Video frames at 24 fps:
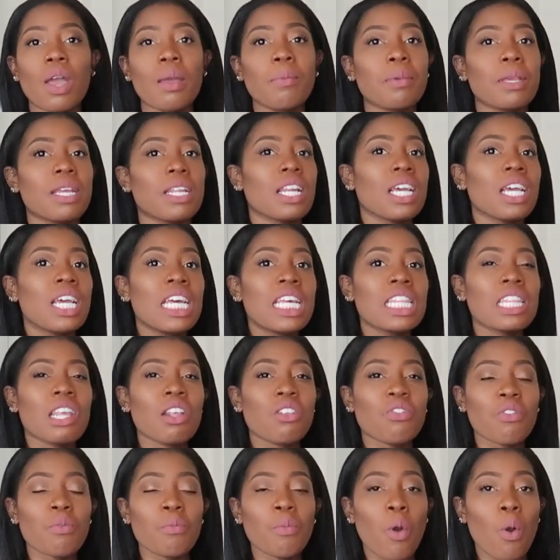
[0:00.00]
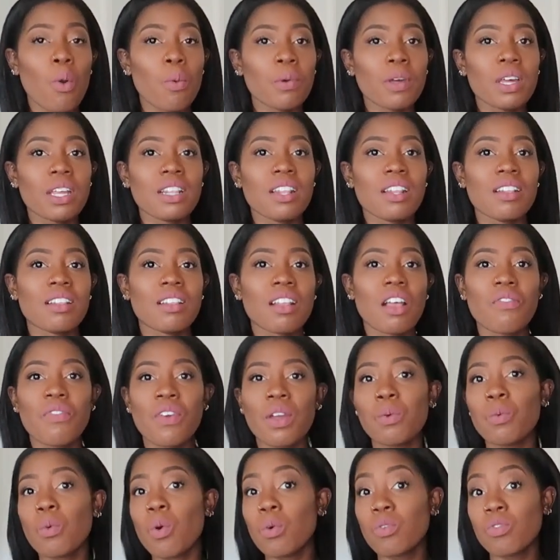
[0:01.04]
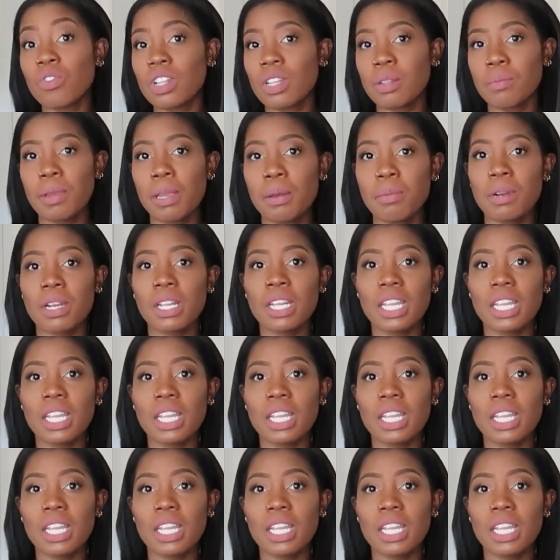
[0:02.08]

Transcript: I mean, things from HomeGoods and stuff I won't really be able